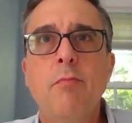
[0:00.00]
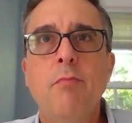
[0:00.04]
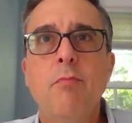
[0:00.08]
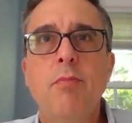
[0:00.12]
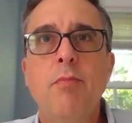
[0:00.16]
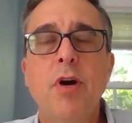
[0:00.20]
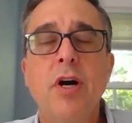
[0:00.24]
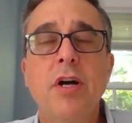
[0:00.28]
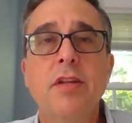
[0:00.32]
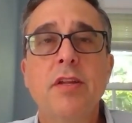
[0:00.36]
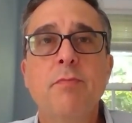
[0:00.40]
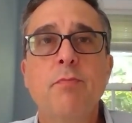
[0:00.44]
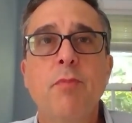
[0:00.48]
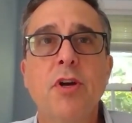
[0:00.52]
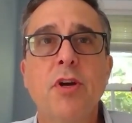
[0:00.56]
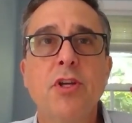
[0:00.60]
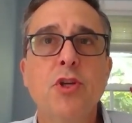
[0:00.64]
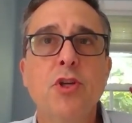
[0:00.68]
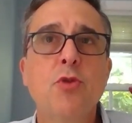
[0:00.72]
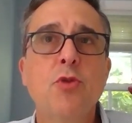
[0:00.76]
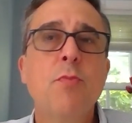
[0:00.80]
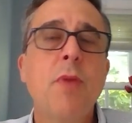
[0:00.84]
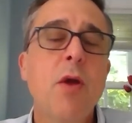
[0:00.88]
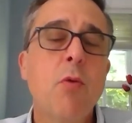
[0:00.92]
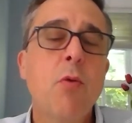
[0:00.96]
But
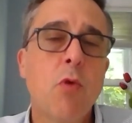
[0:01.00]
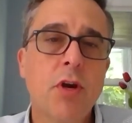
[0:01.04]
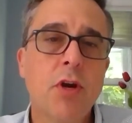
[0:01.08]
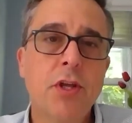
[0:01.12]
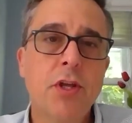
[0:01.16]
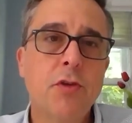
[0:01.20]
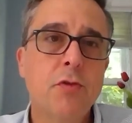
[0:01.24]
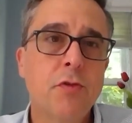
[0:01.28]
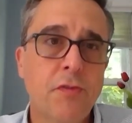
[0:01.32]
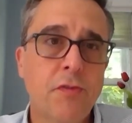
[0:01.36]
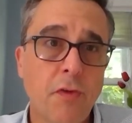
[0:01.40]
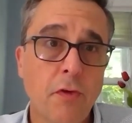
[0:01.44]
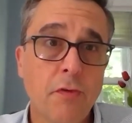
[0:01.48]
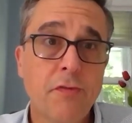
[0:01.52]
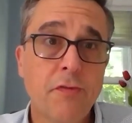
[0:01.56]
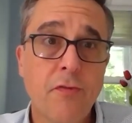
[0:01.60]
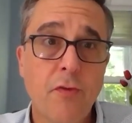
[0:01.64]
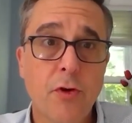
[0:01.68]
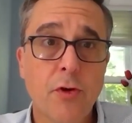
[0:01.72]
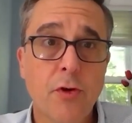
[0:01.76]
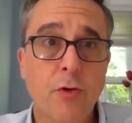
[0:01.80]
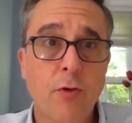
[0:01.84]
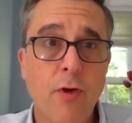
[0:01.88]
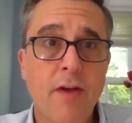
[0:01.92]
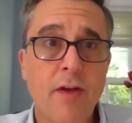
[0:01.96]
you may want to use those
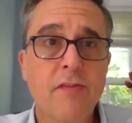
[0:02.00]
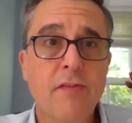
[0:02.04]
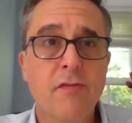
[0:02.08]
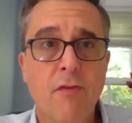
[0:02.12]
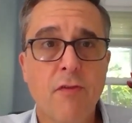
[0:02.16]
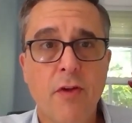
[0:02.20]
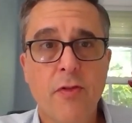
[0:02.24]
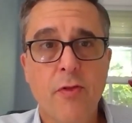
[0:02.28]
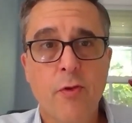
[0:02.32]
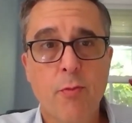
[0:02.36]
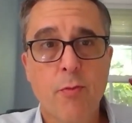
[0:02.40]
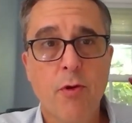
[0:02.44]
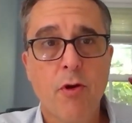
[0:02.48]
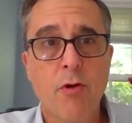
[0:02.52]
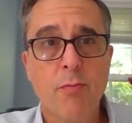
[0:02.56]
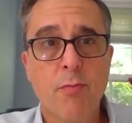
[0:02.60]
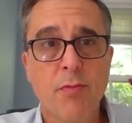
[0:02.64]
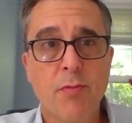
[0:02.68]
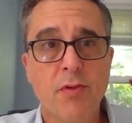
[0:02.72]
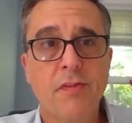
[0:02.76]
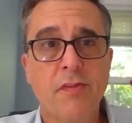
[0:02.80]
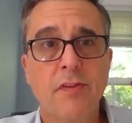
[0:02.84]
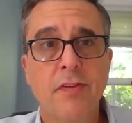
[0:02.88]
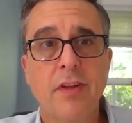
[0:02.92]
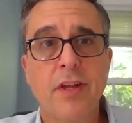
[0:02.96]
photographs for other
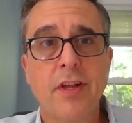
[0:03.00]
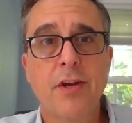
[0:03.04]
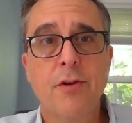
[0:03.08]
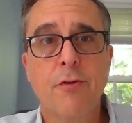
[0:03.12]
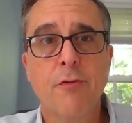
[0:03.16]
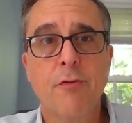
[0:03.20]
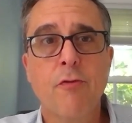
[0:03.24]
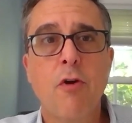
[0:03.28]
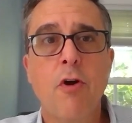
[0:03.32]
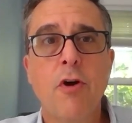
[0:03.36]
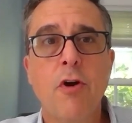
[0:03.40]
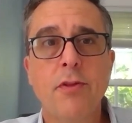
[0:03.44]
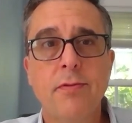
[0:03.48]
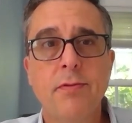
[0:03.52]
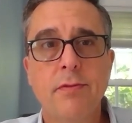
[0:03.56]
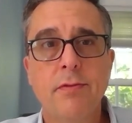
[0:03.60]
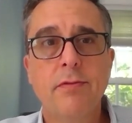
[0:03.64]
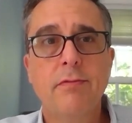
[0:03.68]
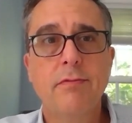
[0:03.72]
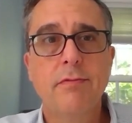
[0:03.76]
purposes later on.